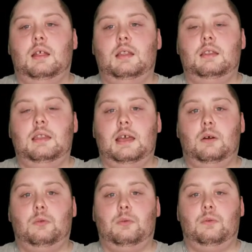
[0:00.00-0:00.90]

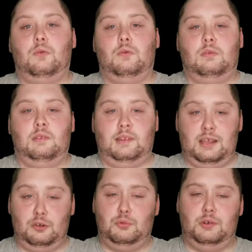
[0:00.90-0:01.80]
Now,
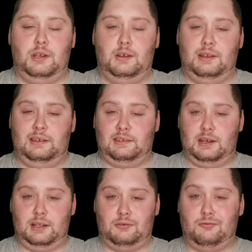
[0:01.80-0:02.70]
Standard Bulgarian has
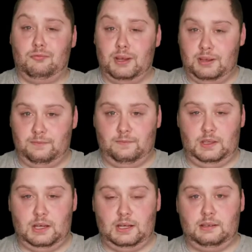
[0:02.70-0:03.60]
gotten rid of
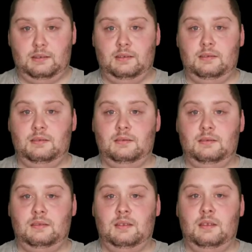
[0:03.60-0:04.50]
yacht,
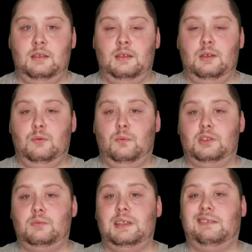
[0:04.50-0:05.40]

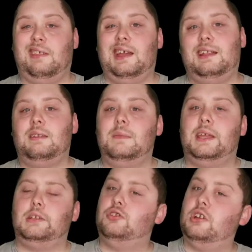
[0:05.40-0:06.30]
which means they had to make
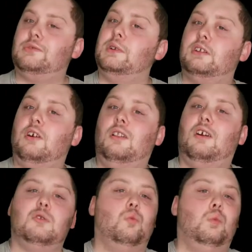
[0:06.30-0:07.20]
a judgment call
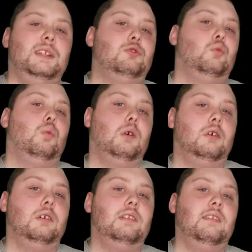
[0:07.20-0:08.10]
on which
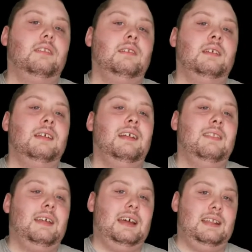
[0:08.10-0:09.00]
words
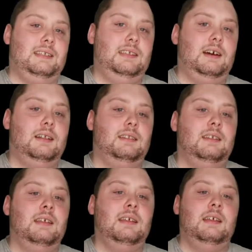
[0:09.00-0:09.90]
that had a yacht
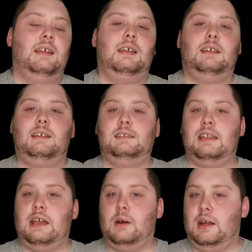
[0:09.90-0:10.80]

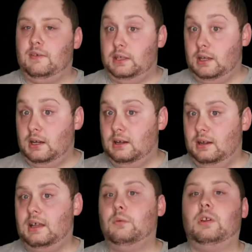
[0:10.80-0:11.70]
now have a ya
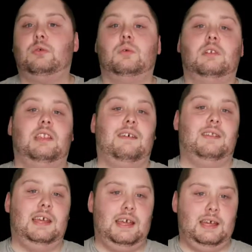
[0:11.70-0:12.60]
and which words have
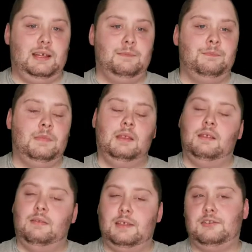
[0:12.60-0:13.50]
an e.
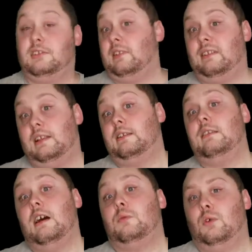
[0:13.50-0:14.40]
They just decided
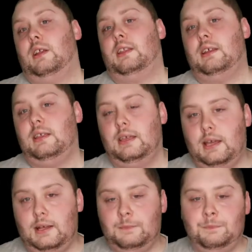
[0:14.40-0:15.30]
none were getting a ya.